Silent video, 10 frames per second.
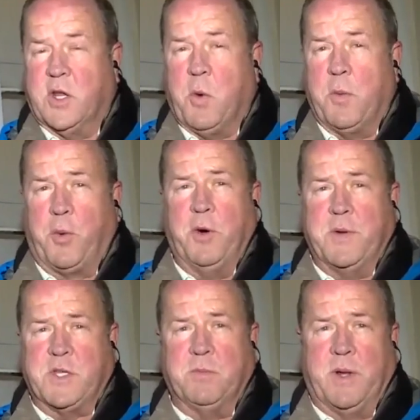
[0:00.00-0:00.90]
Certainly more
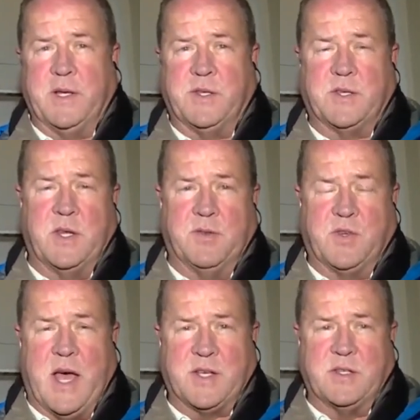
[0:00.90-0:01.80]
improvements in place in the city of
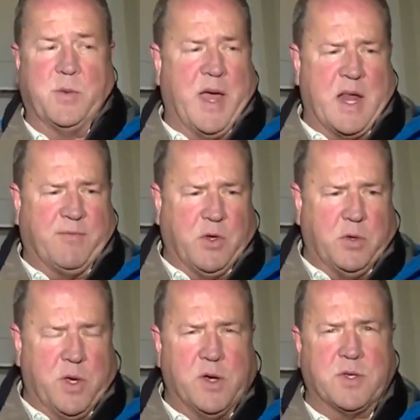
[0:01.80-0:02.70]
Jackson than we had a few
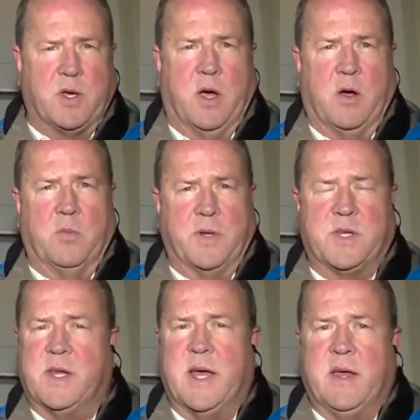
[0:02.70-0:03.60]
years ago, but
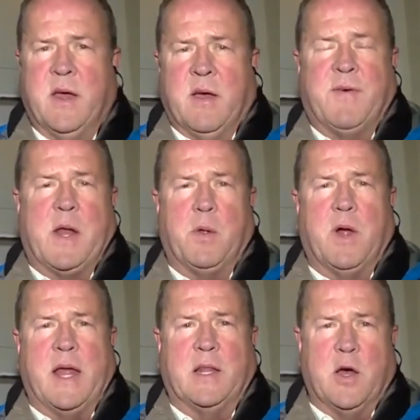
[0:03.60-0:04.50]
today
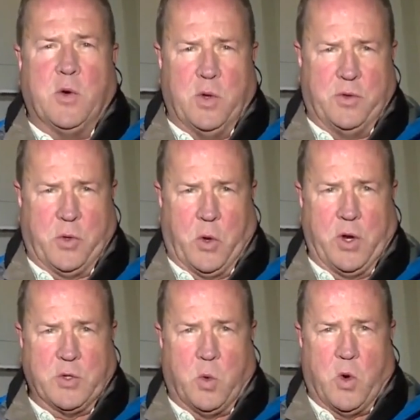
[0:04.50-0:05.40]
federal and local
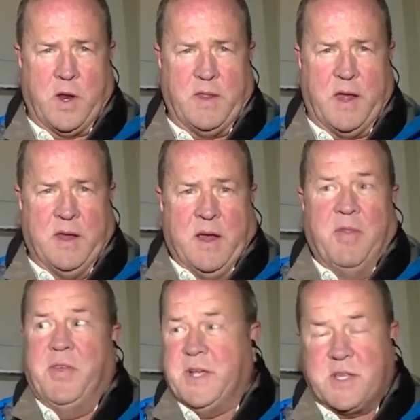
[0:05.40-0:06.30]
authorities warning that
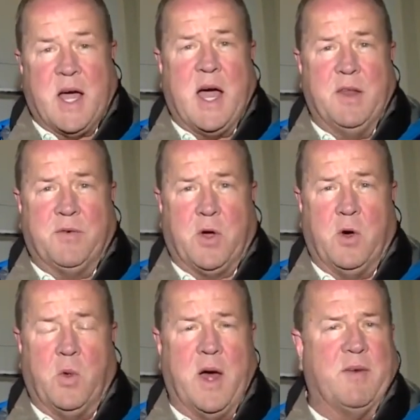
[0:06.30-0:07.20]
this kind of
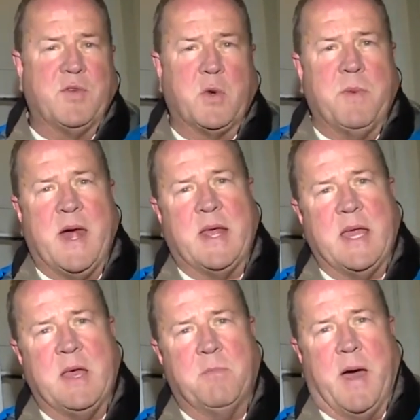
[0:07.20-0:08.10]
cold will have a dramatic
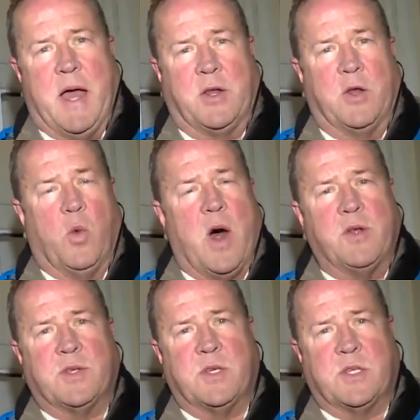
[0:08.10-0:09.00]
impact on a
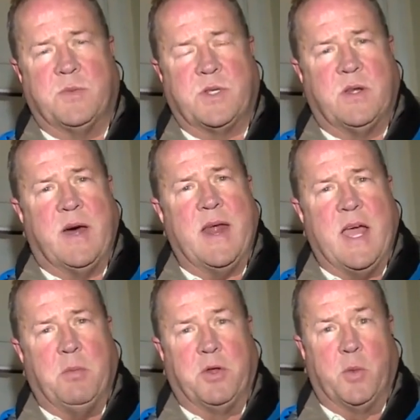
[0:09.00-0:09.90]
water system still not
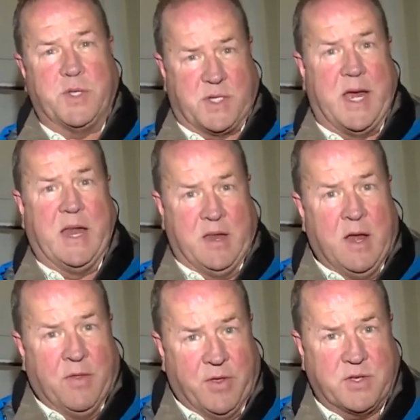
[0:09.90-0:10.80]
able to withstand
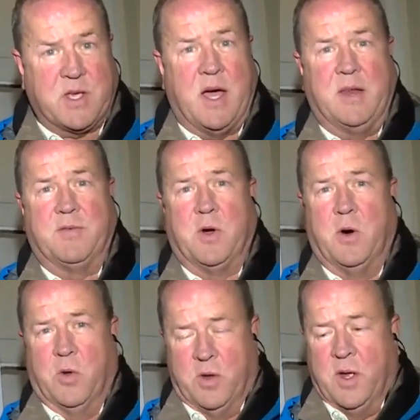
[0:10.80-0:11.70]
this kind of
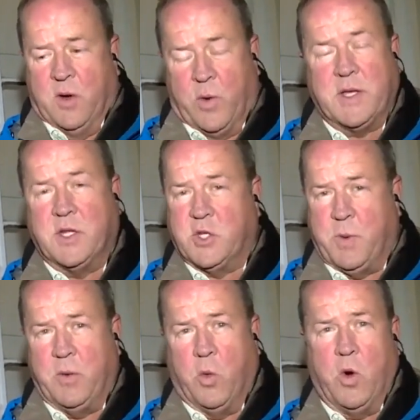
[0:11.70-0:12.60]
cold. Residents
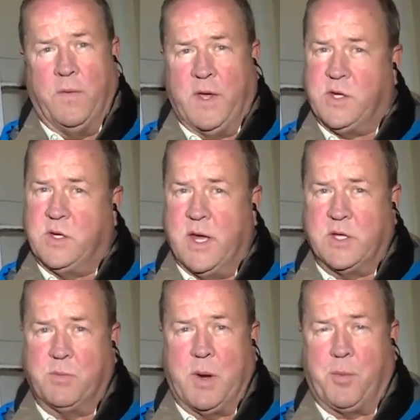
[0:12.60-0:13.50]
being warned they should
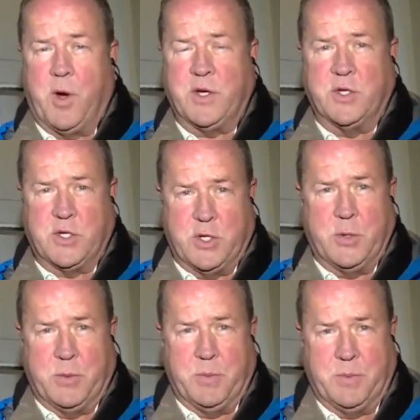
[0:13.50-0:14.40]
take some preparations
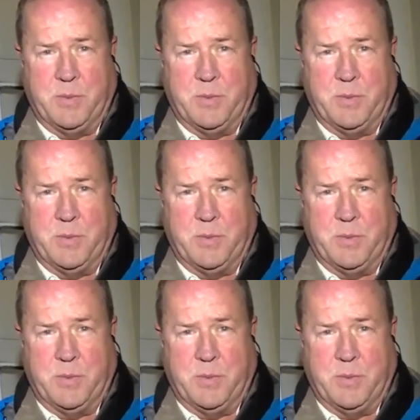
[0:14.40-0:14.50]
too.